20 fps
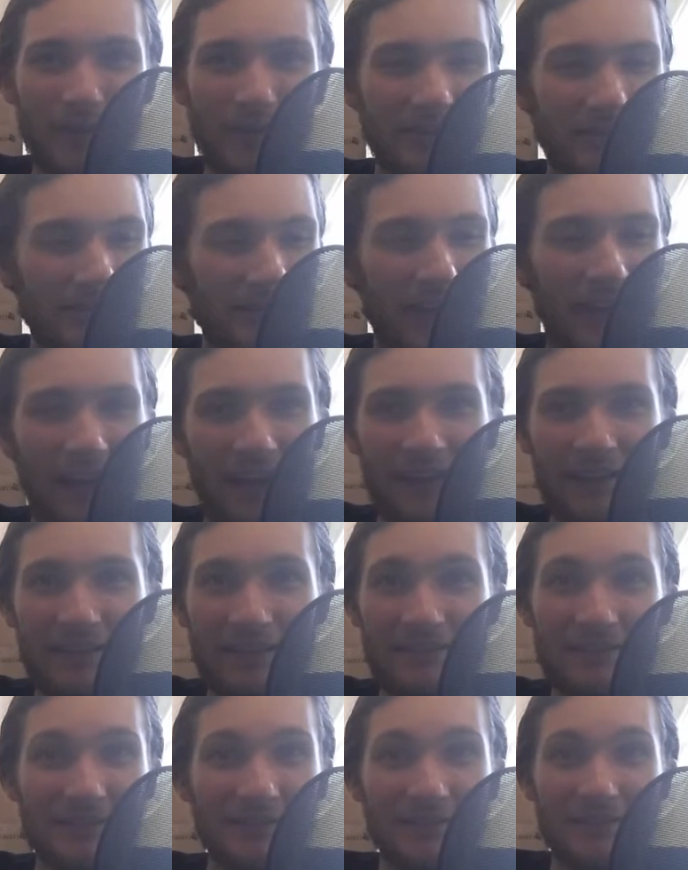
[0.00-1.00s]
and
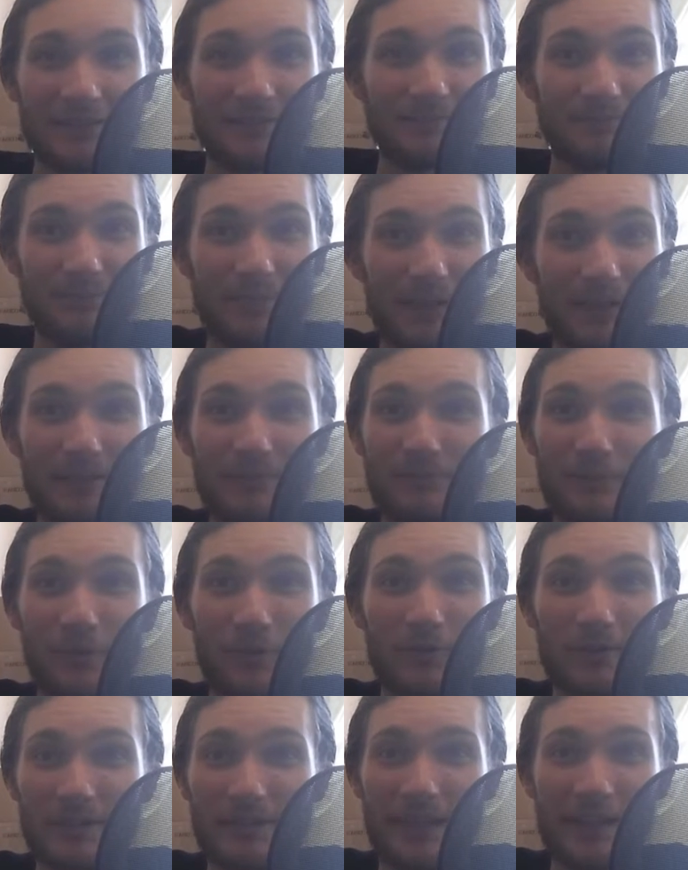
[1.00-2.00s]
made more
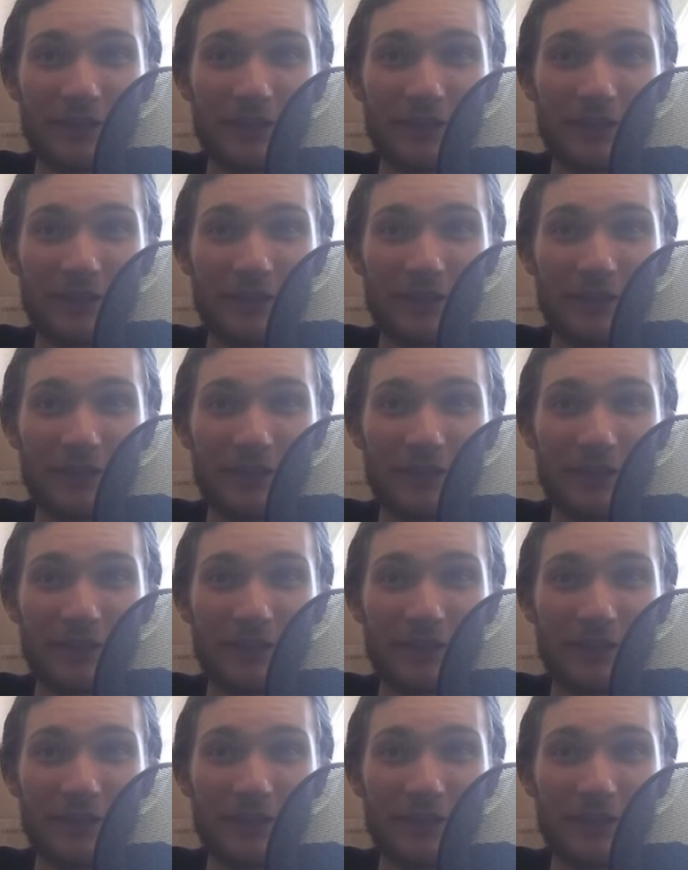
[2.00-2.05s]
connections,